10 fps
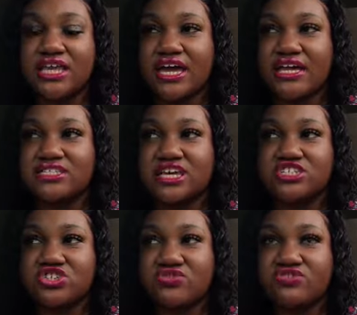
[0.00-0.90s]
and I guess I
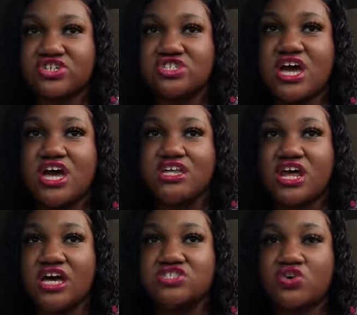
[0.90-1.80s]
should have just
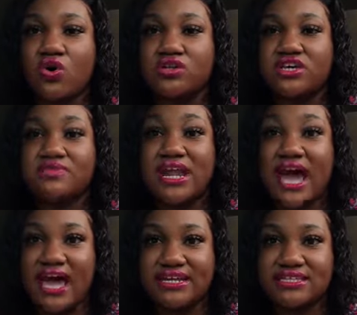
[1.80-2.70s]
not sold it, but
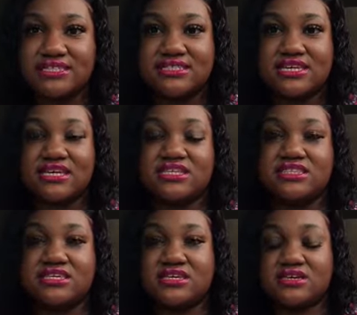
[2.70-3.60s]
I didn't see
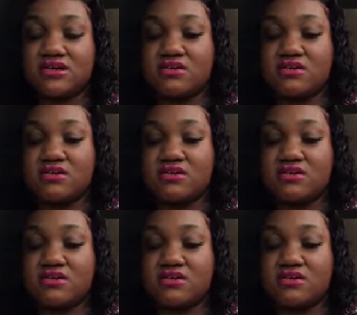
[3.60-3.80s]
the